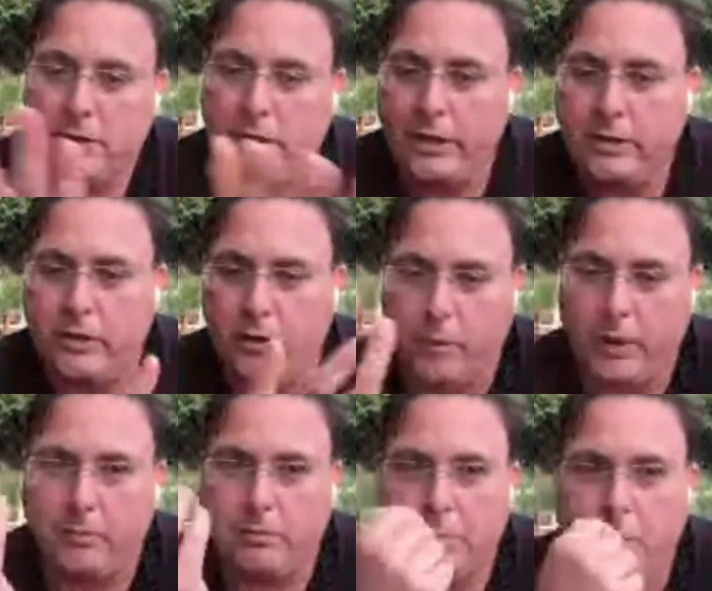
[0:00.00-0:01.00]
in
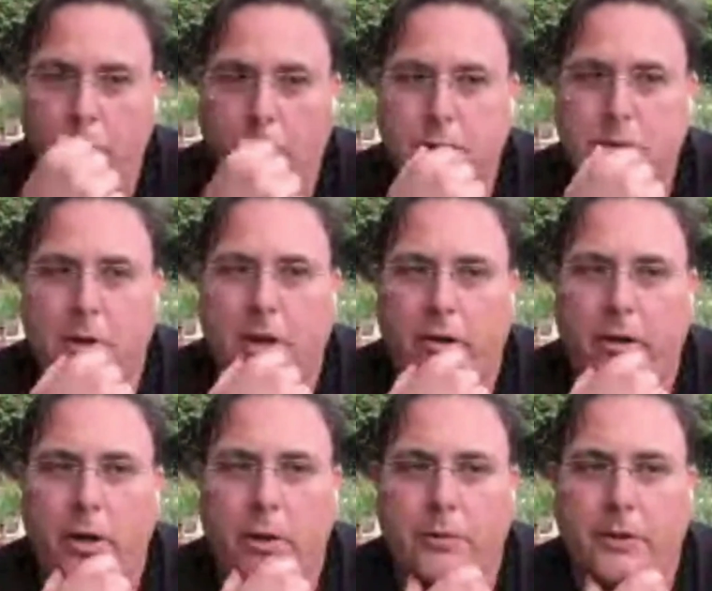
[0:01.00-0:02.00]
doing performance
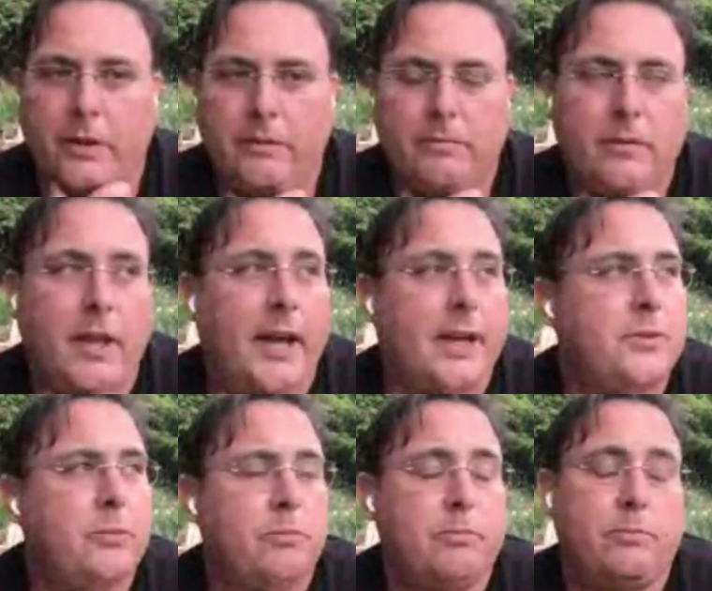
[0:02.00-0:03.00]
monitoring over the last,